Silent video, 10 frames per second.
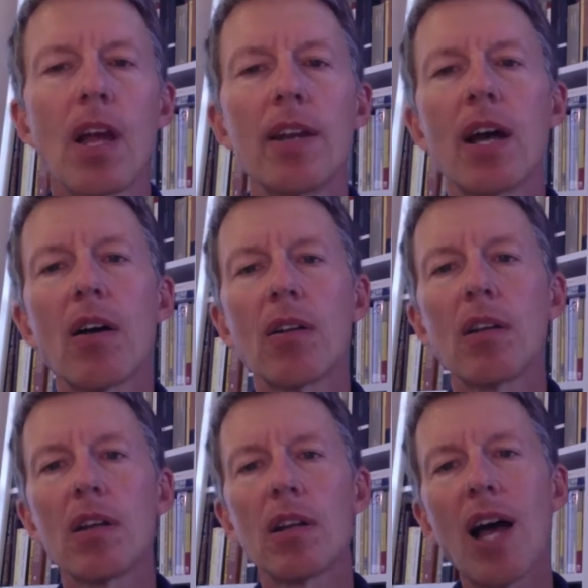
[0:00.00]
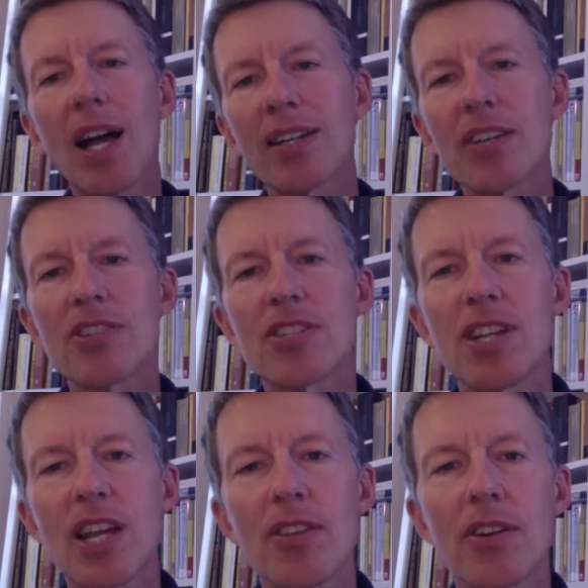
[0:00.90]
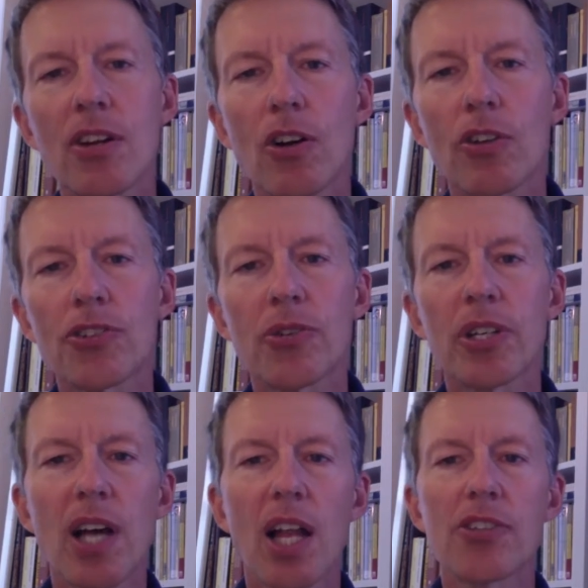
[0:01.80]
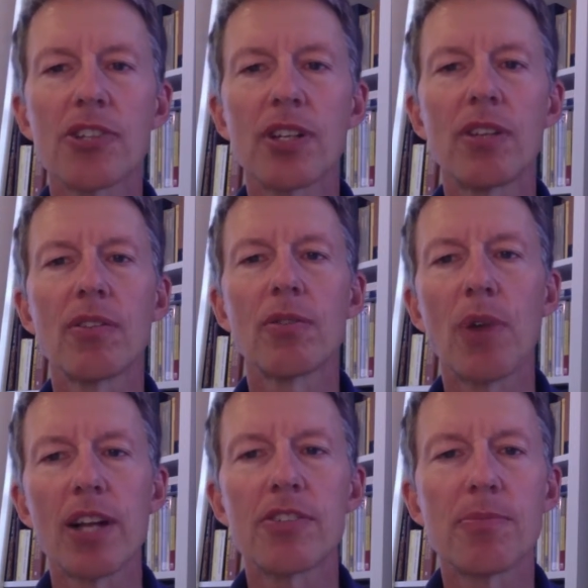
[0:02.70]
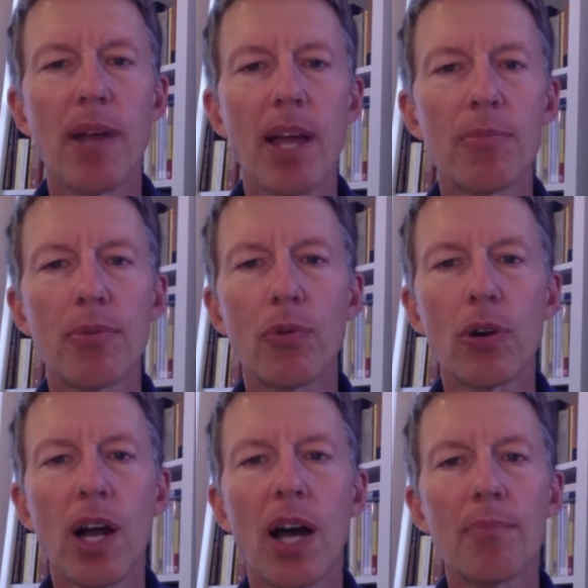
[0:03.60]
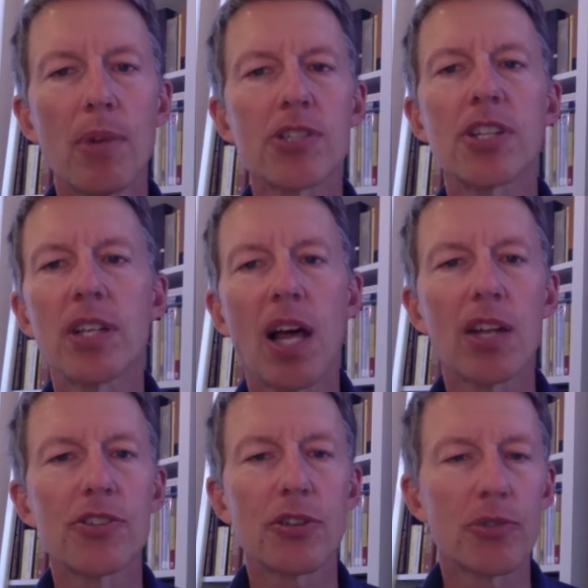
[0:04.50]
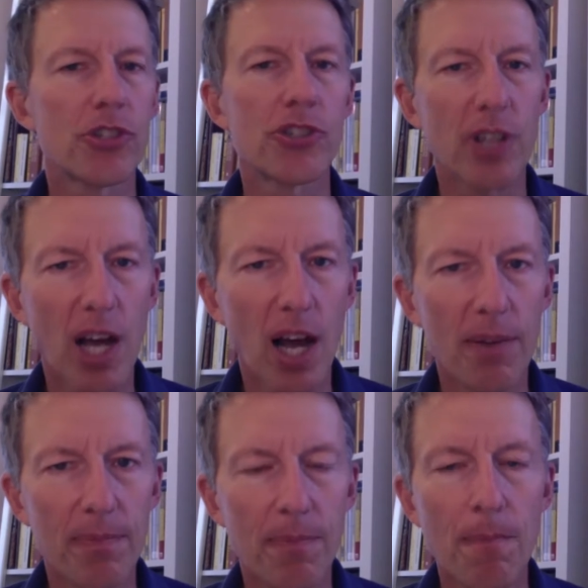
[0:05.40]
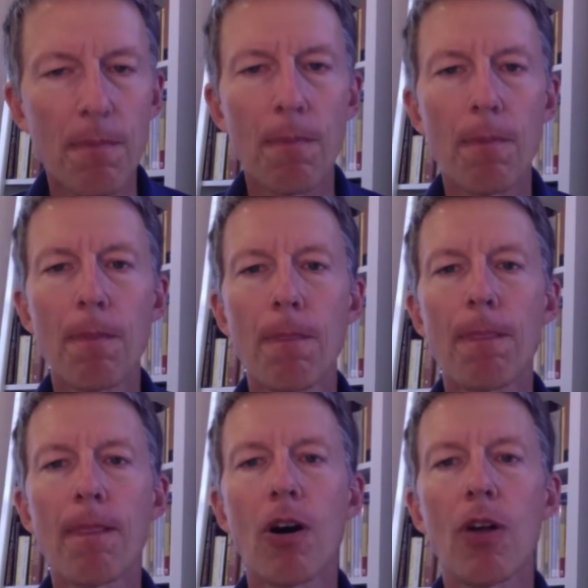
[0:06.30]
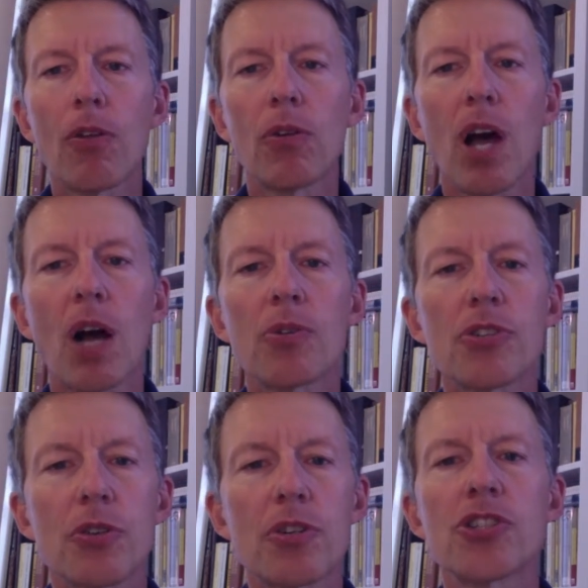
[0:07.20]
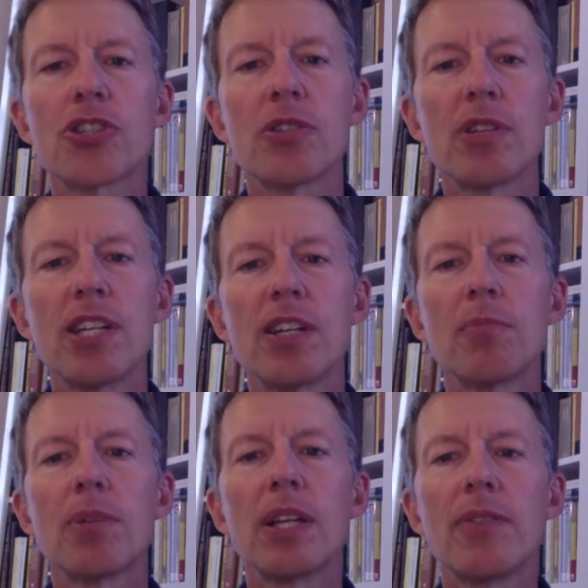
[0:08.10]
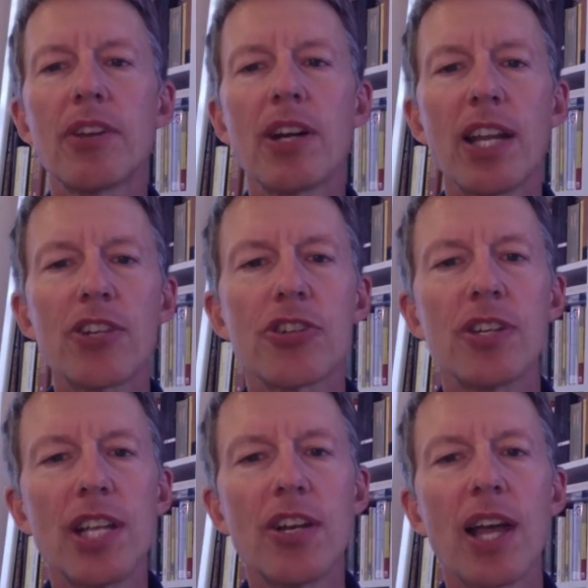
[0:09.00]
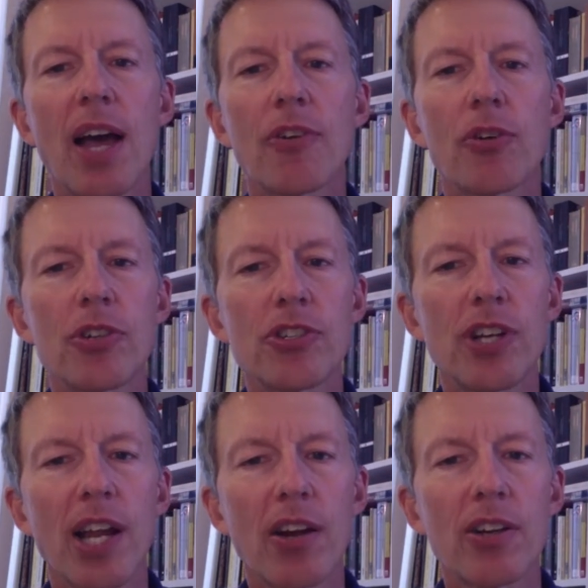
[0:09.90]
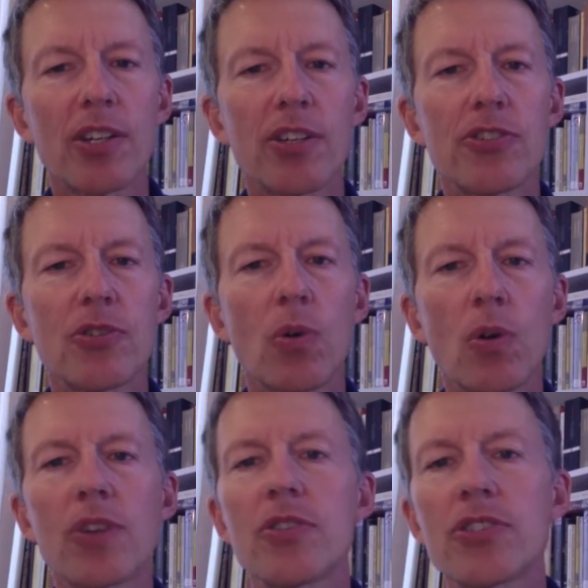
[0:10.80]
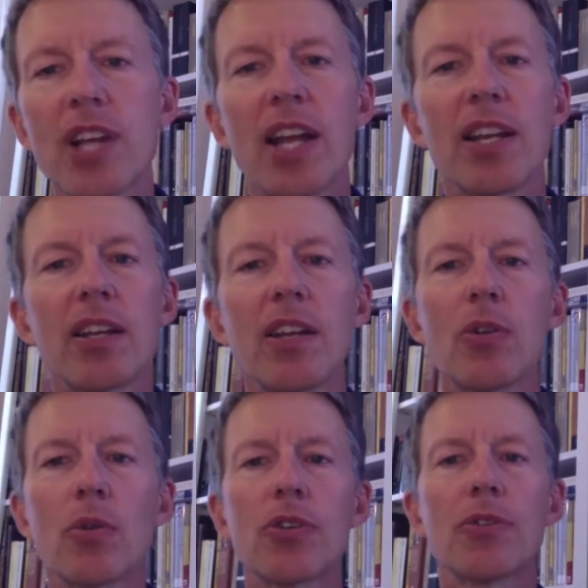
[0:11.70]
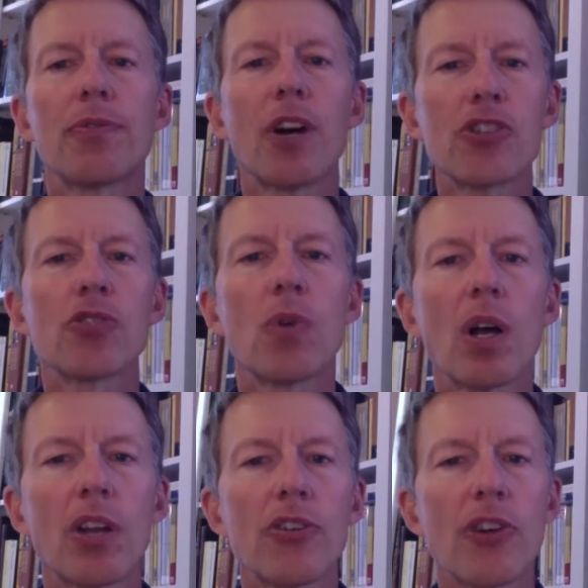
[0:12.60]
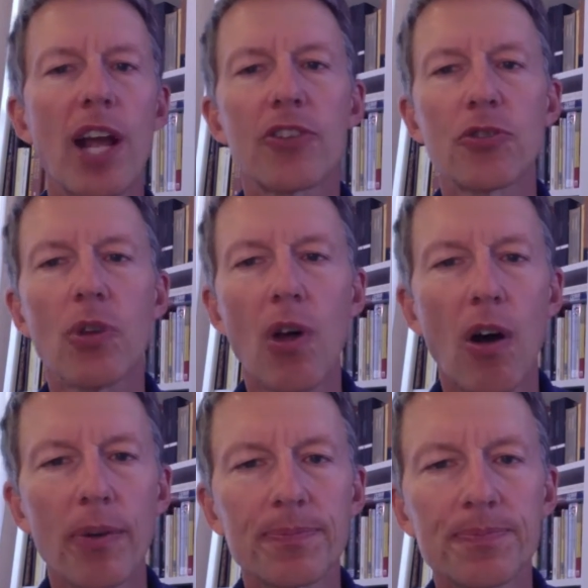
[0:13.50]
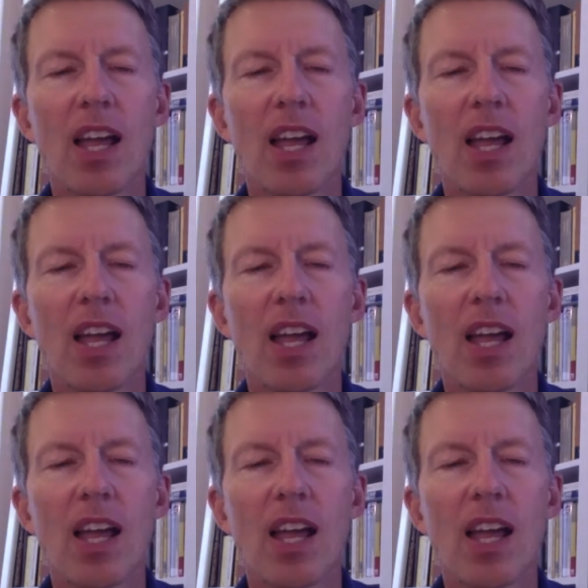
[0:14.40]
Now, Locke doesn't say that a culture acknowledging the rights of man before God must acknowledge the Christian God. Although Locke was a Christian, he didn't believe that a nation needed to have a Christian heritage or understanding in order to function well under natural law.